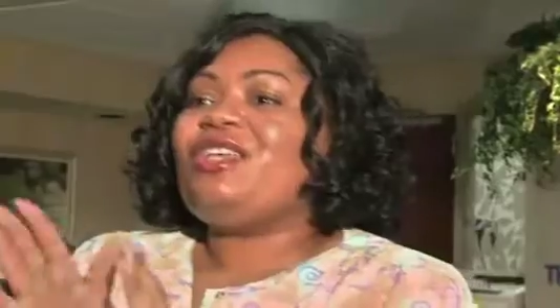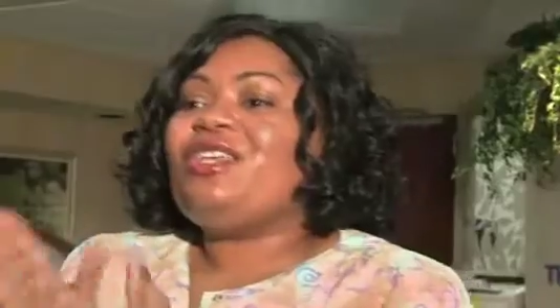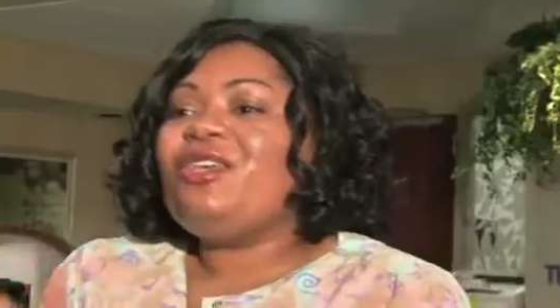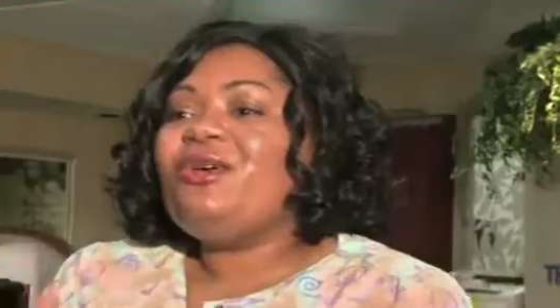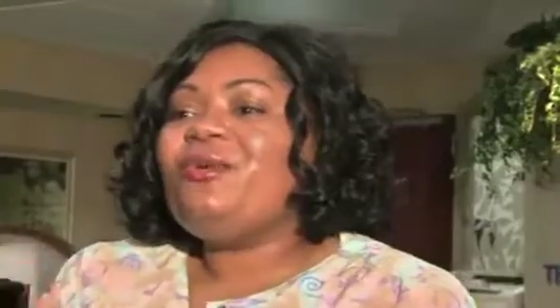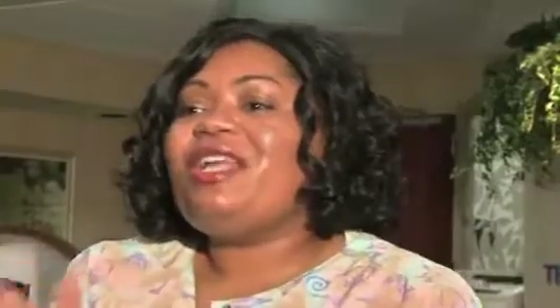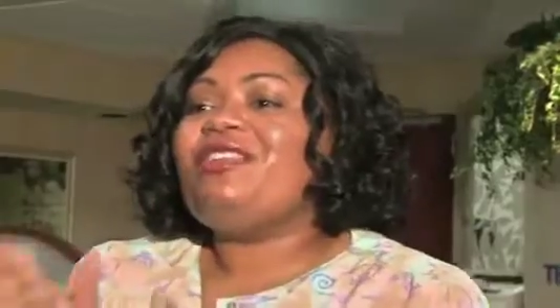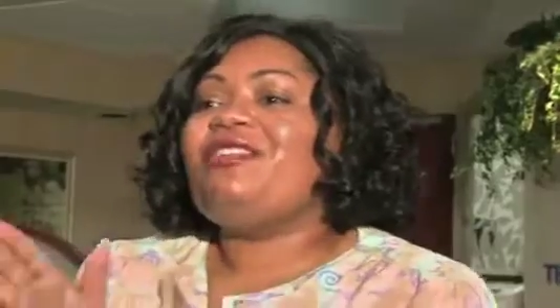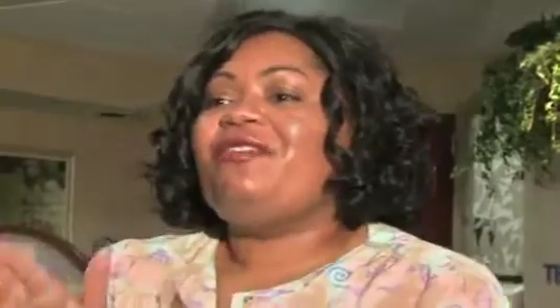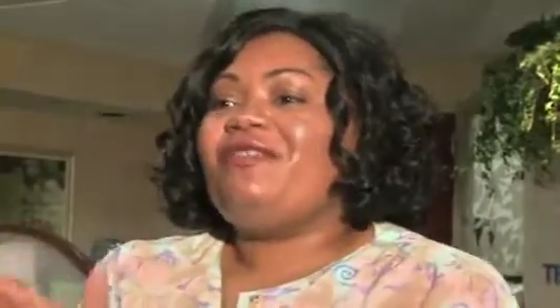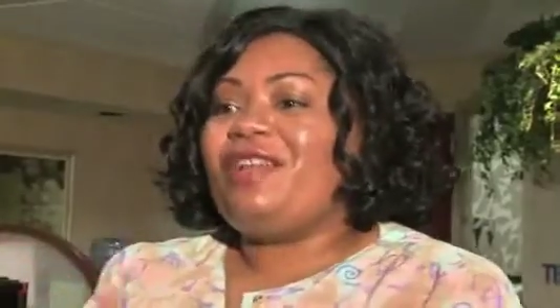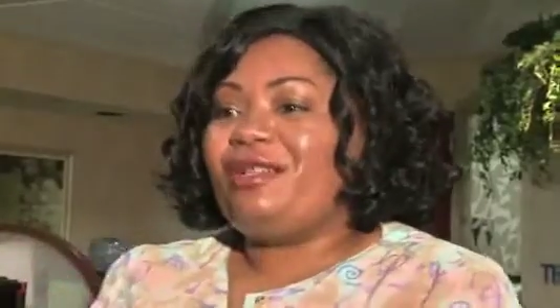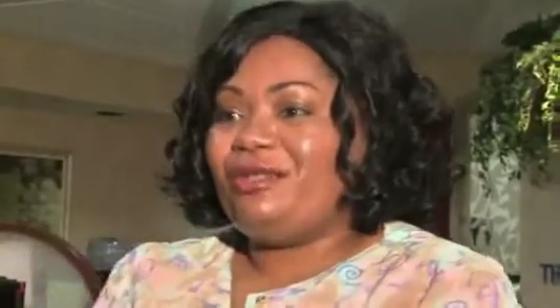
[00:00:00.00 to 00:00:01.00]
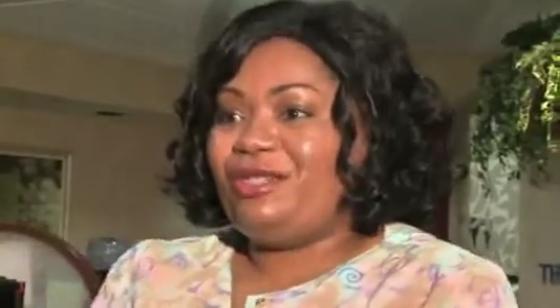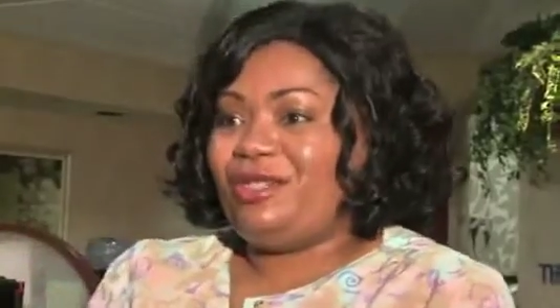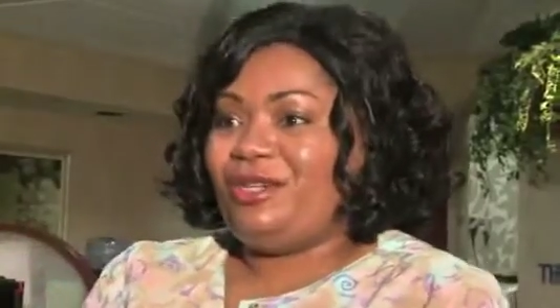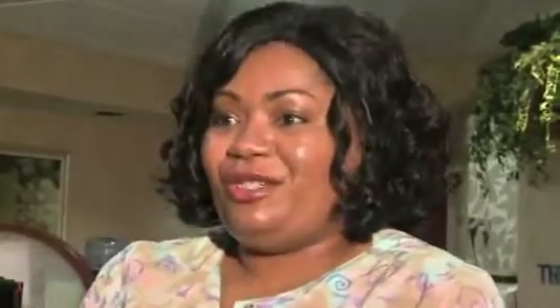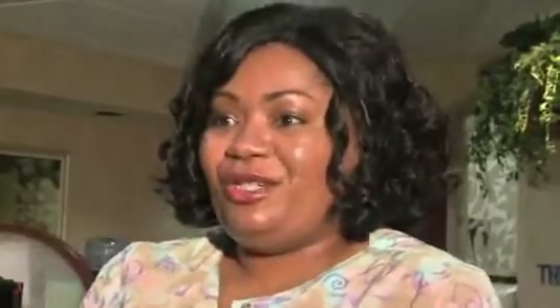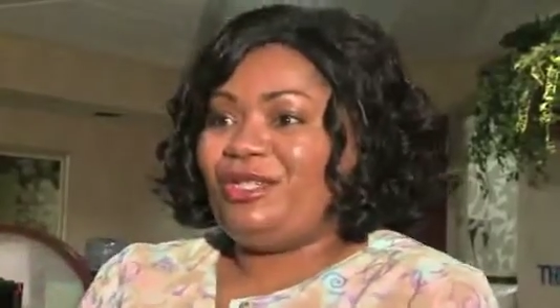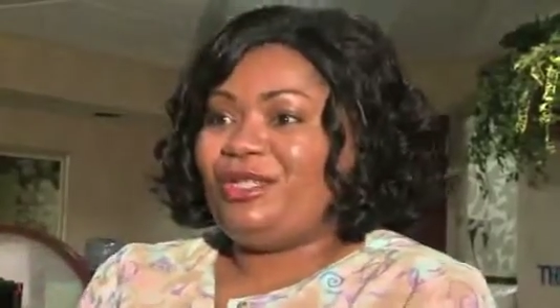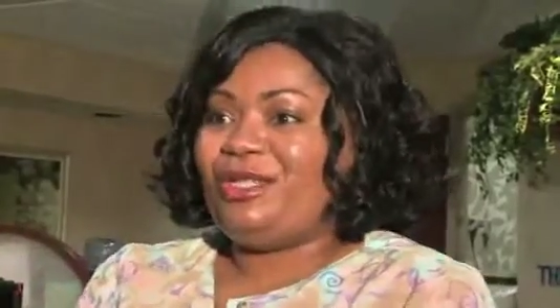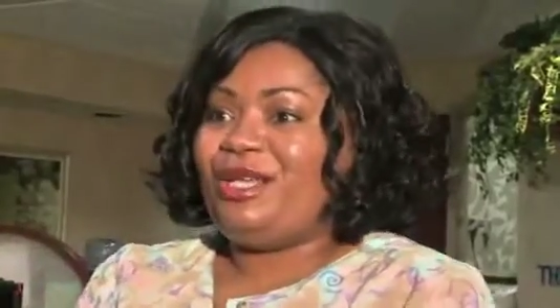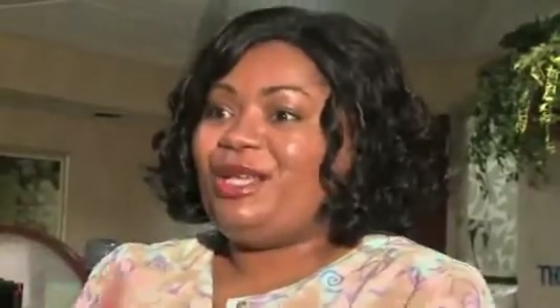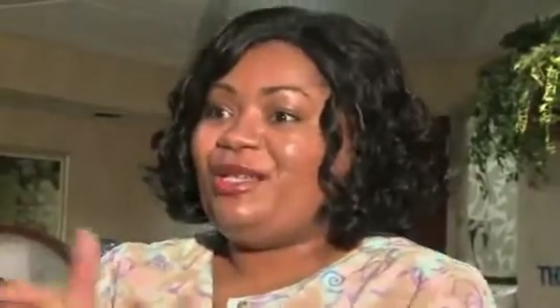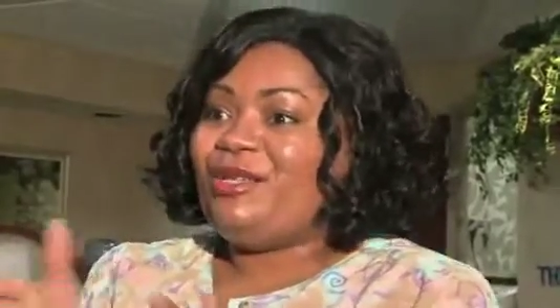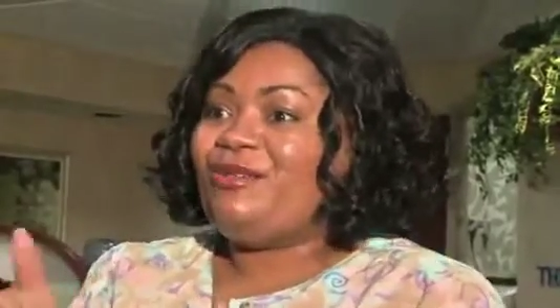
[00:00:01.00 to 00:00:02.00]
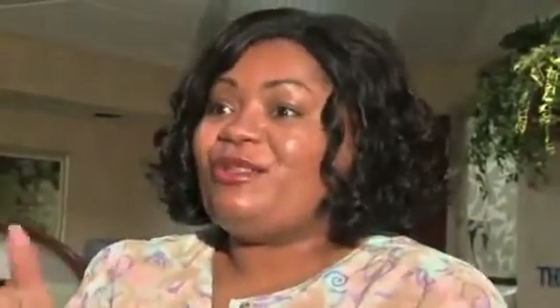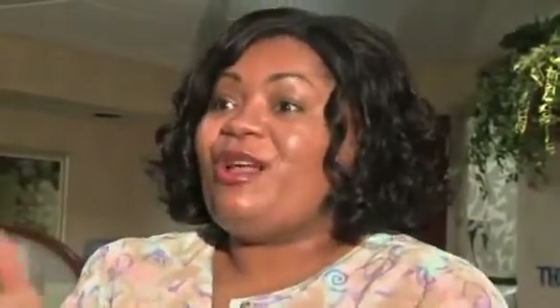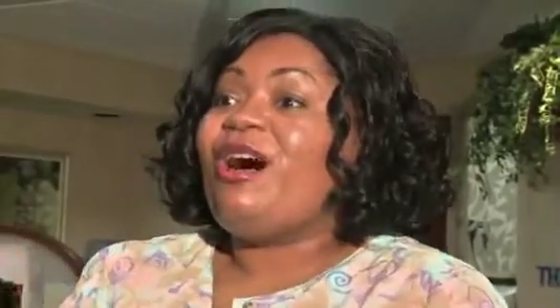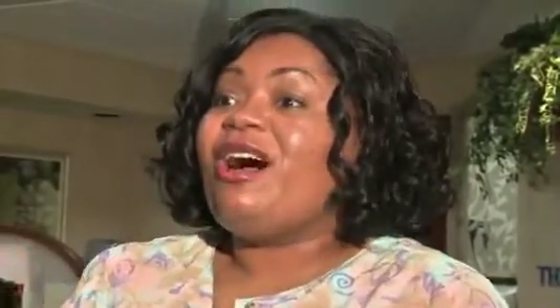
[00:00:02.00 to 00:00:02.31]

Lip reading: you and your fellow surgeons can use